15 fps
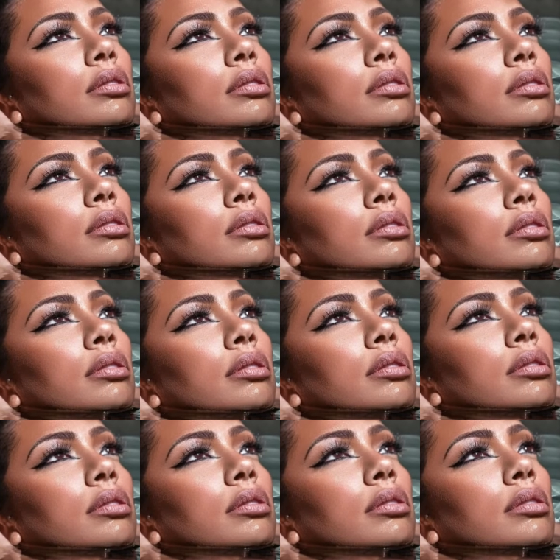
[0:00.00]

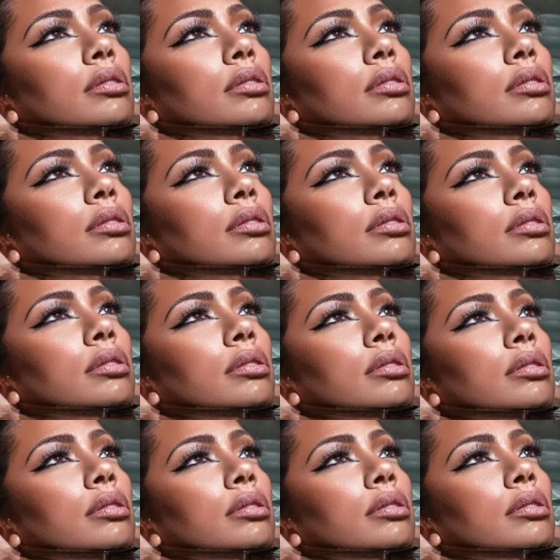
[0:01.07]

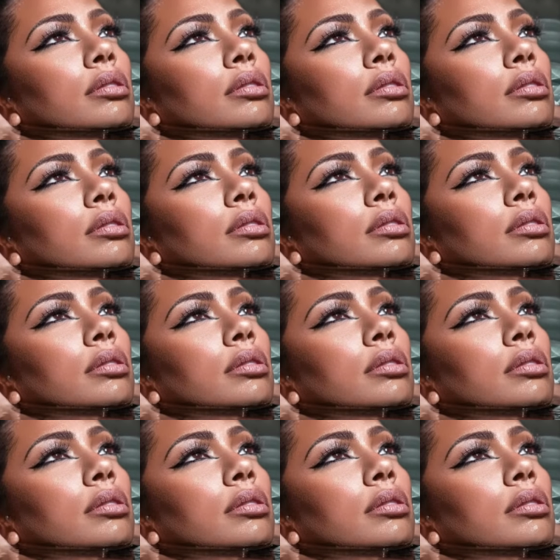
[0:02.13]

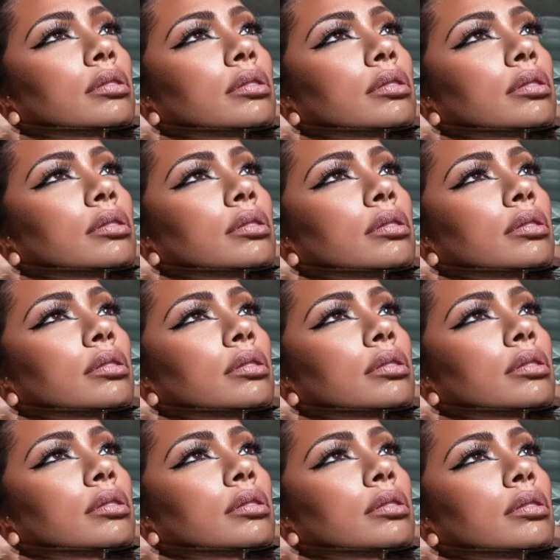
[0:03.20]

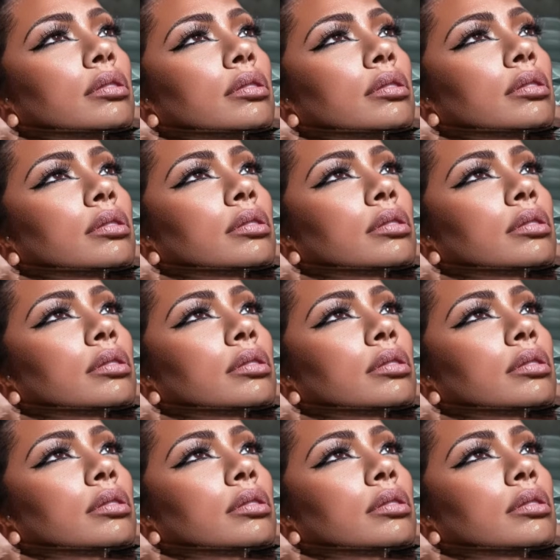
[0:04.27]
Nothing is said.